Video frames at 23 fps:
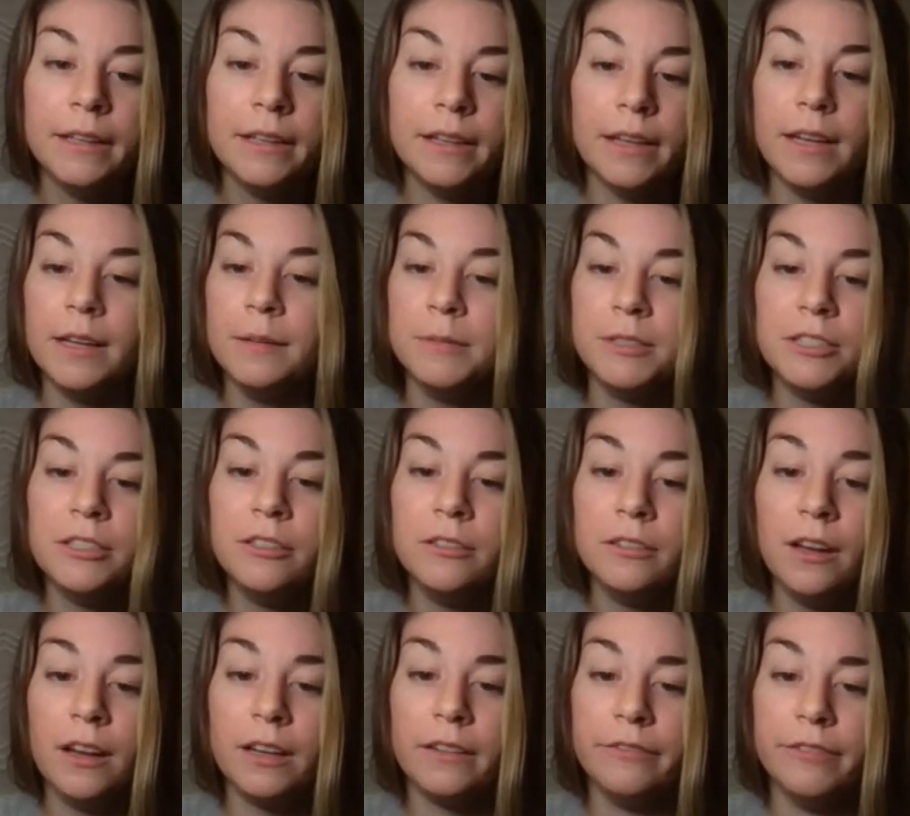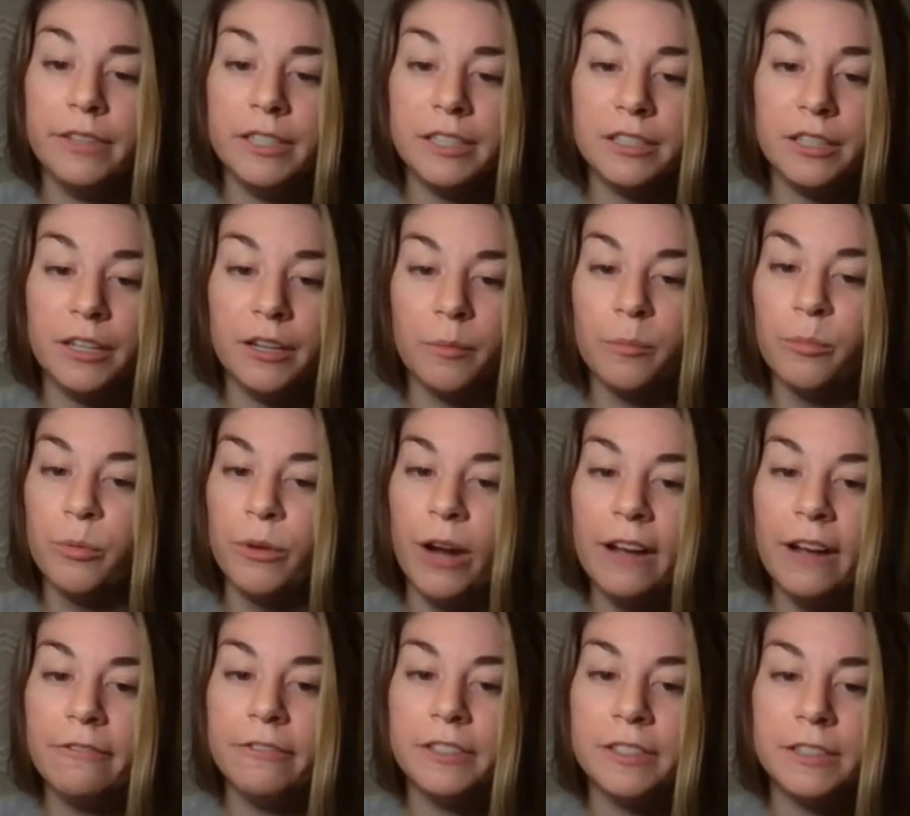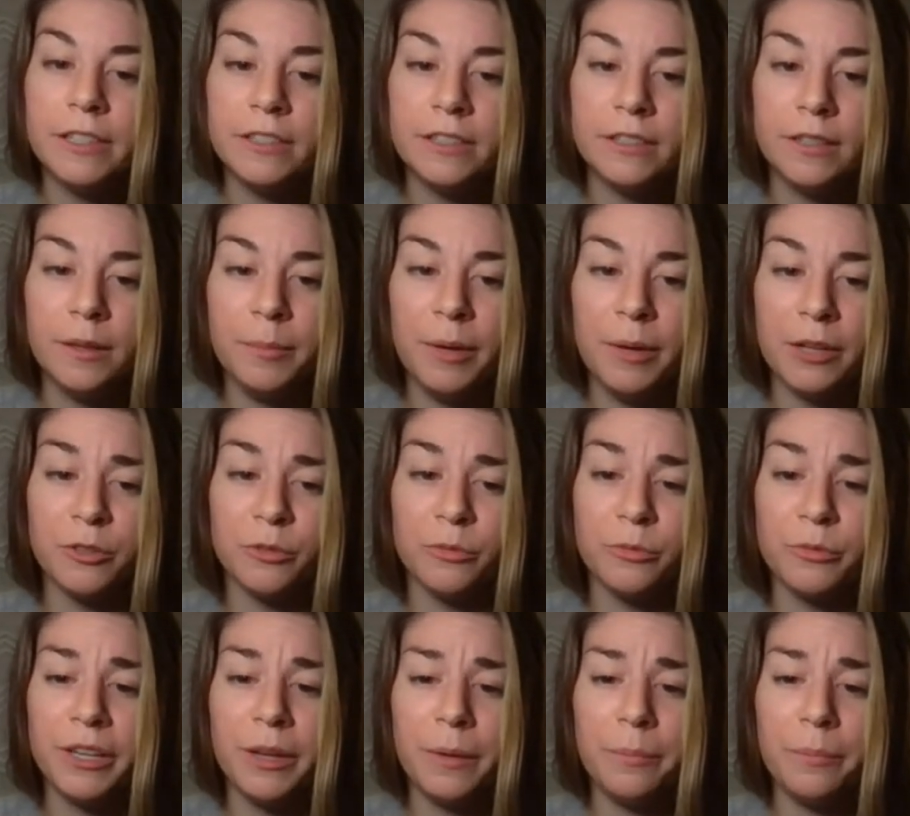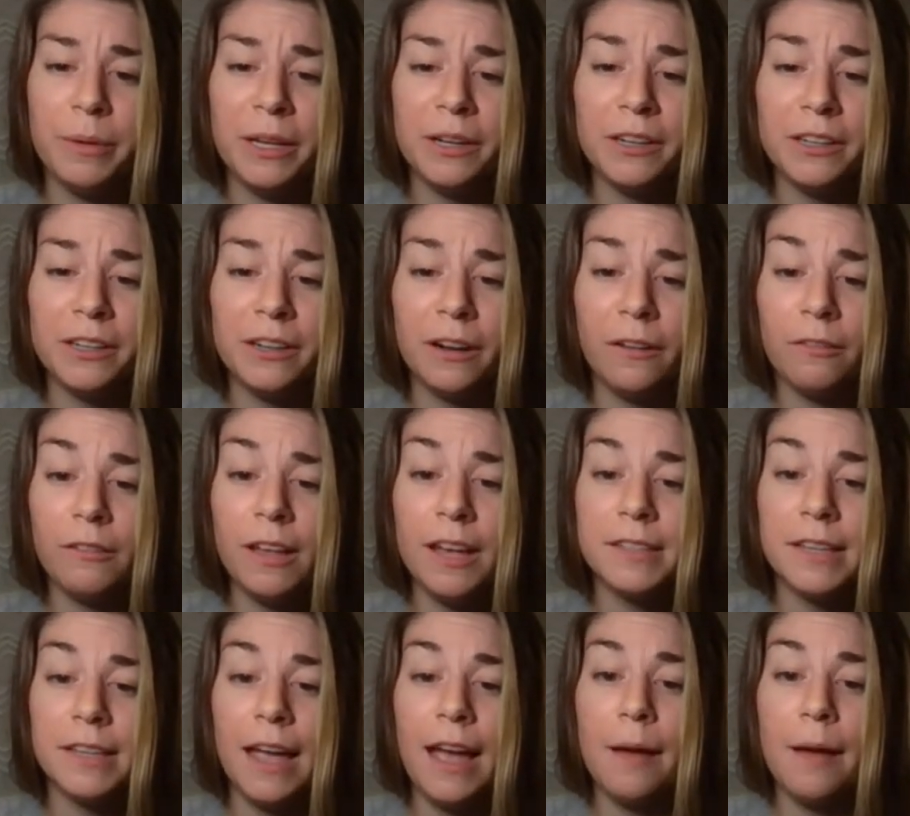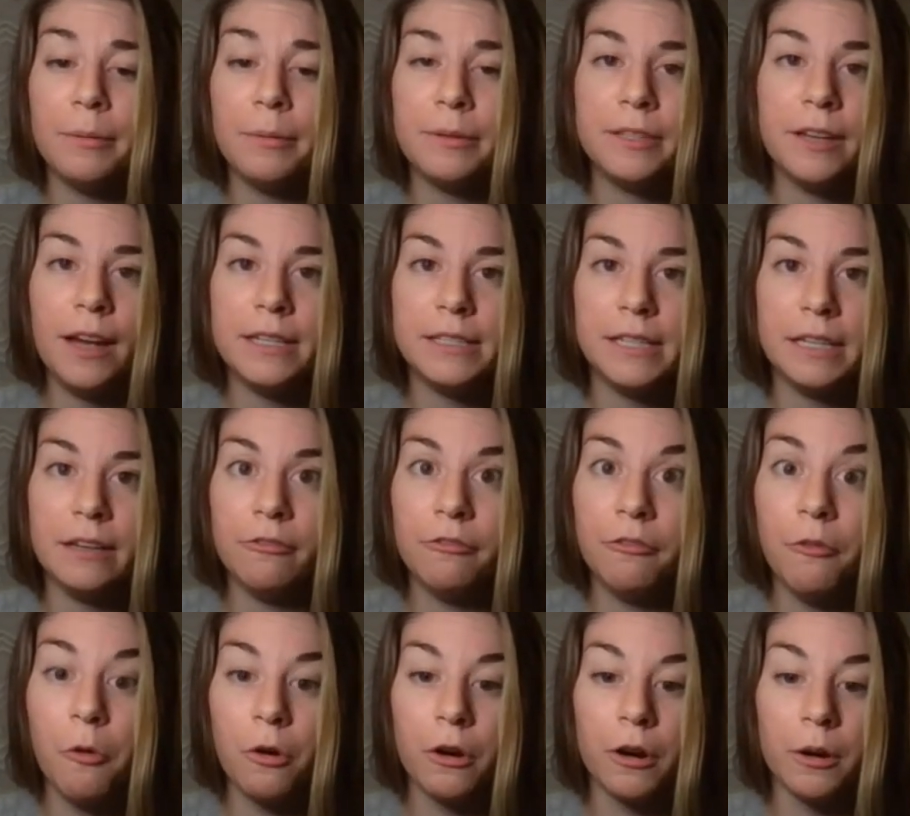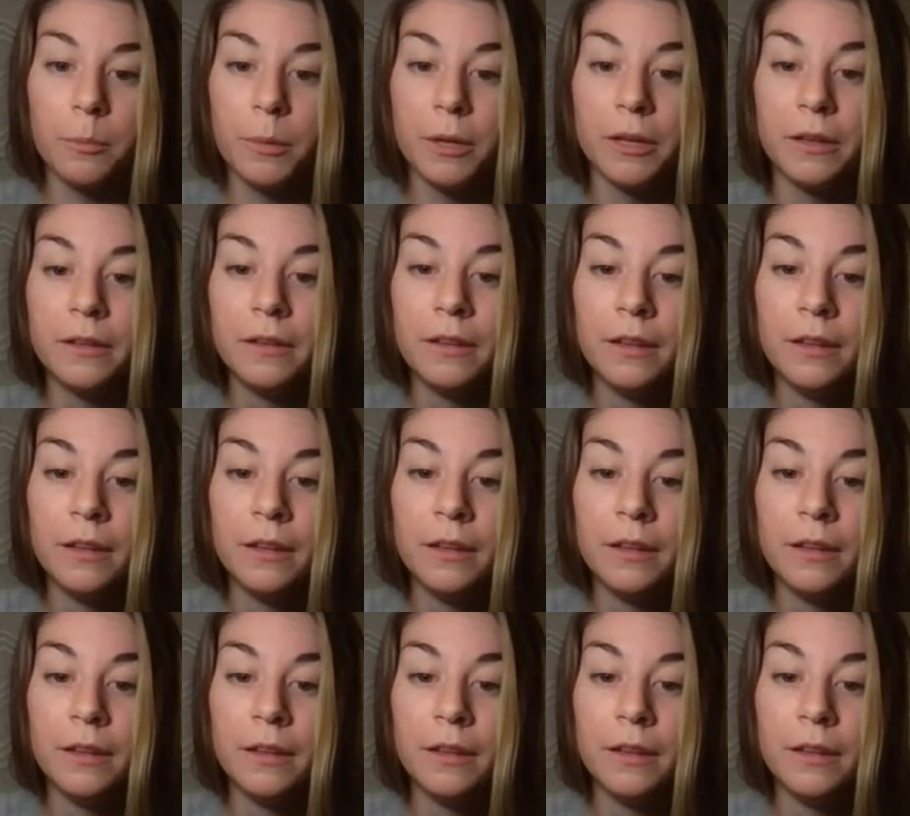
I'm still not convinced that your breakfast isn't about to reappear in a less appetizing form."